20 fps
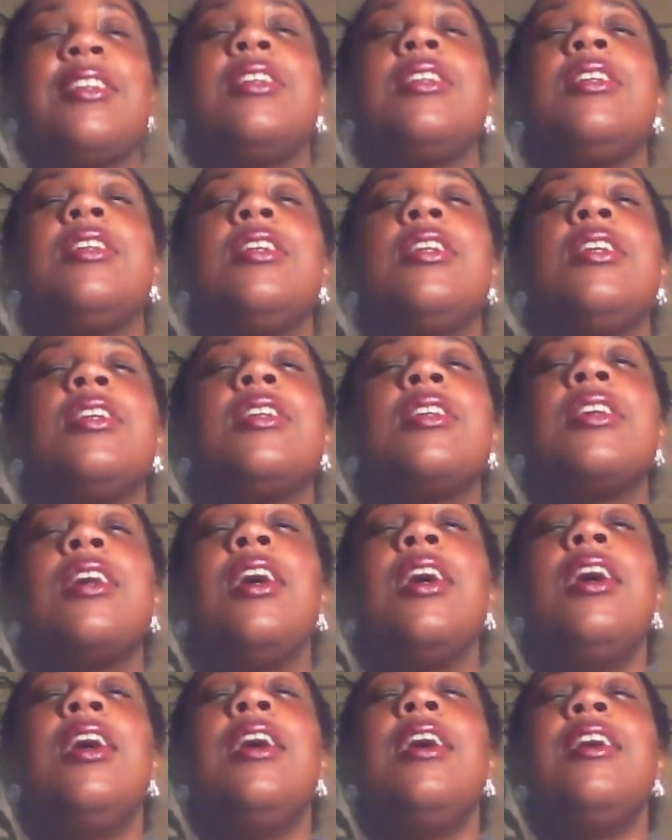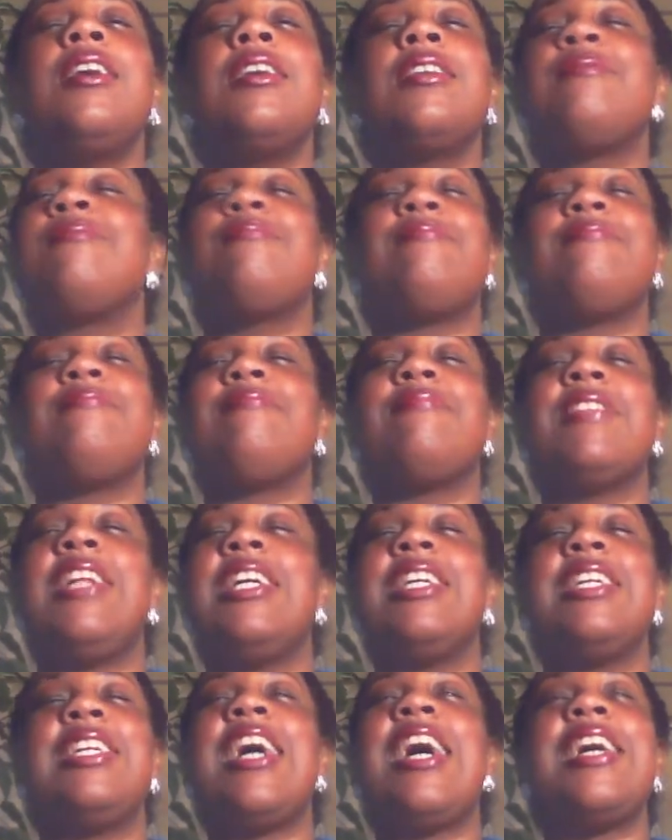Ugh.
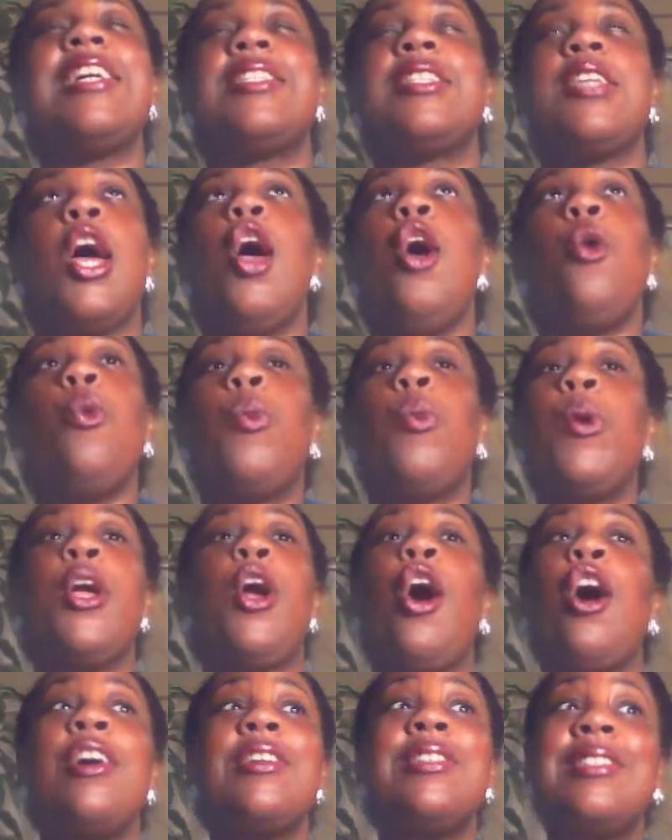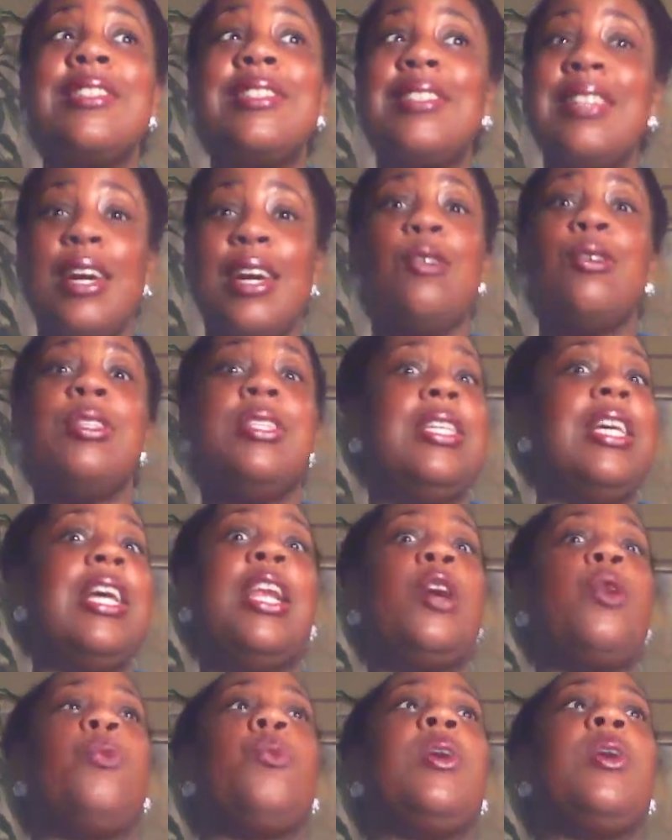Yes, we are still
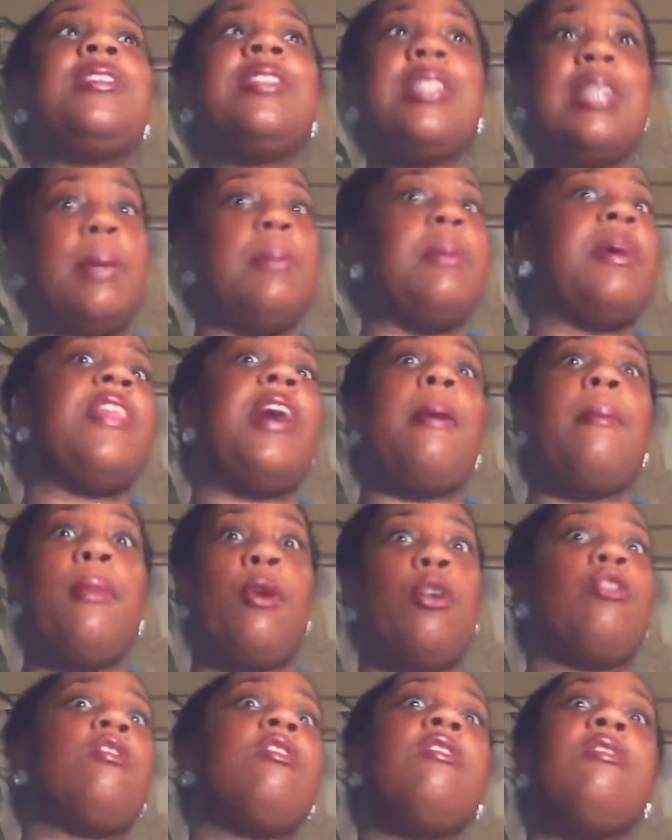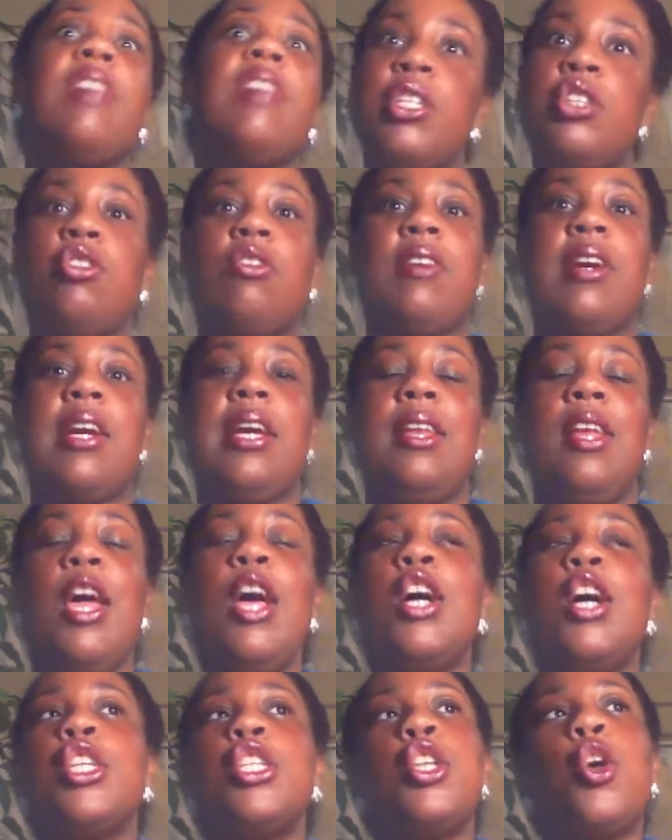dealing with some of that Mercury retrograde.
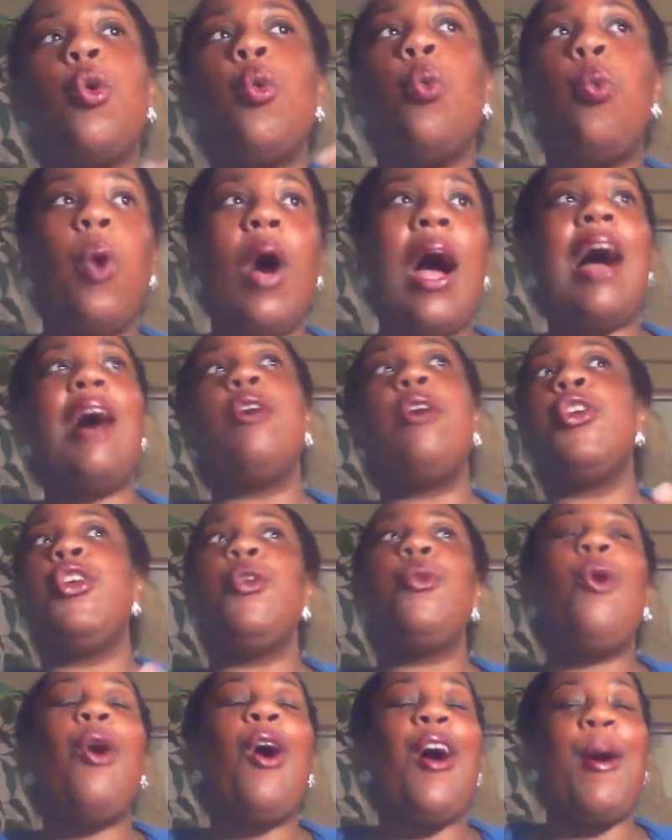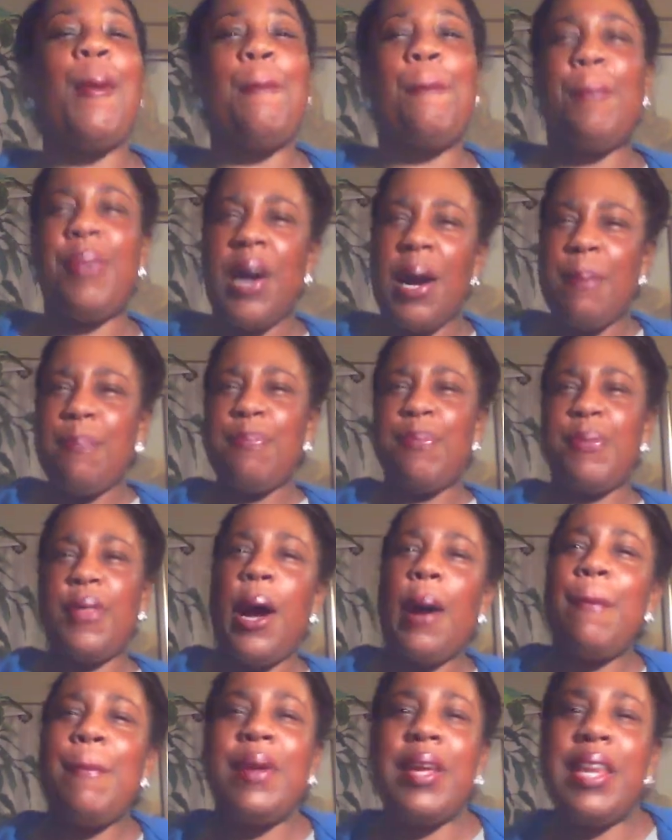So while you are pumped
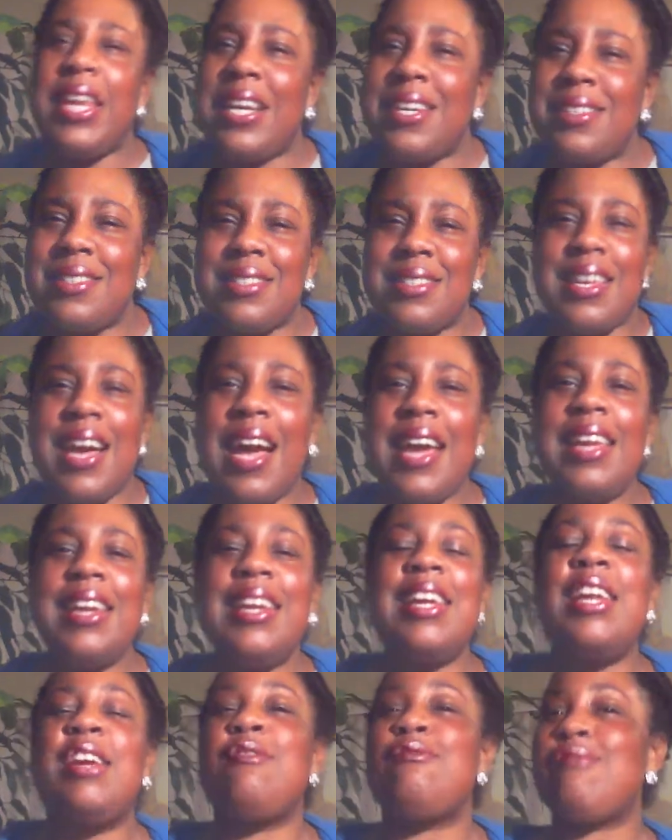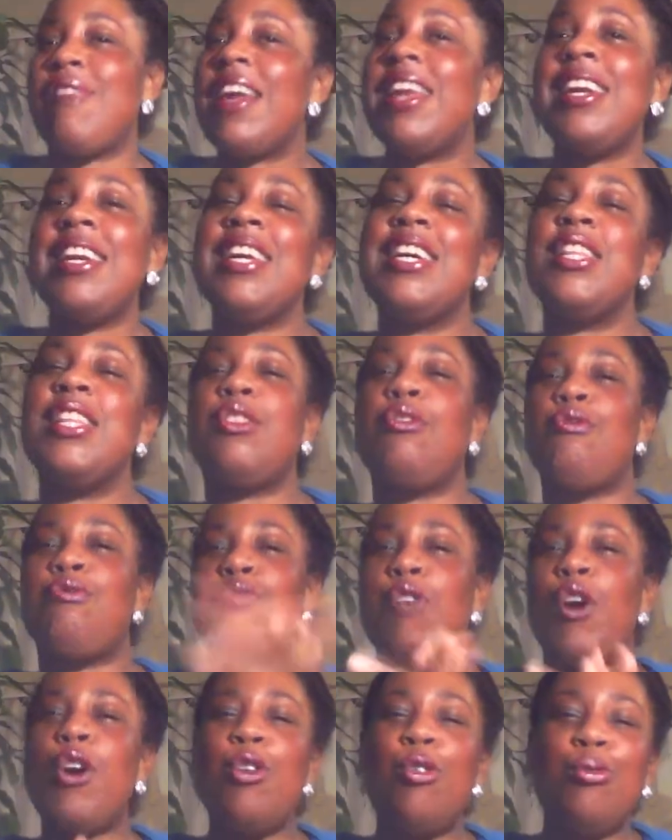up and excited and ready to hit the
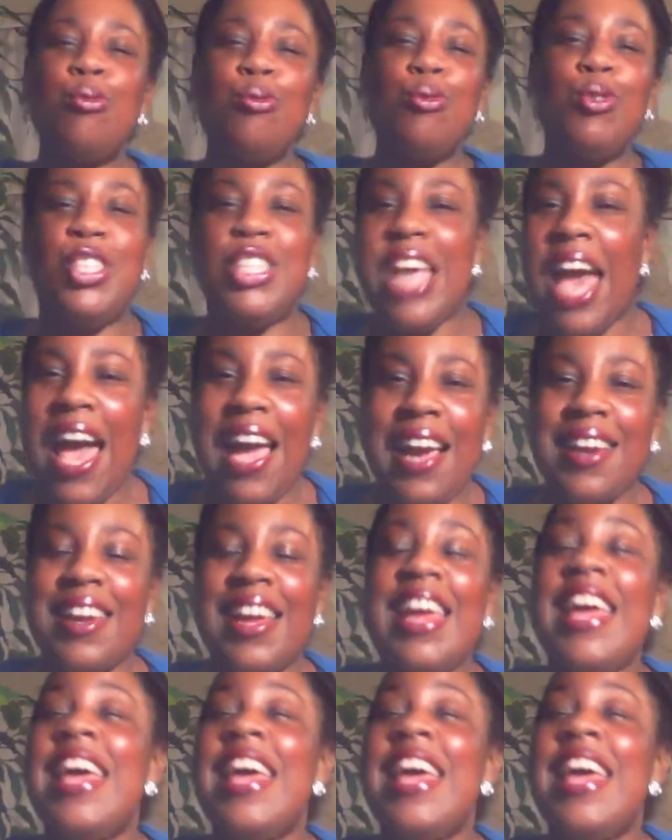road, Jack,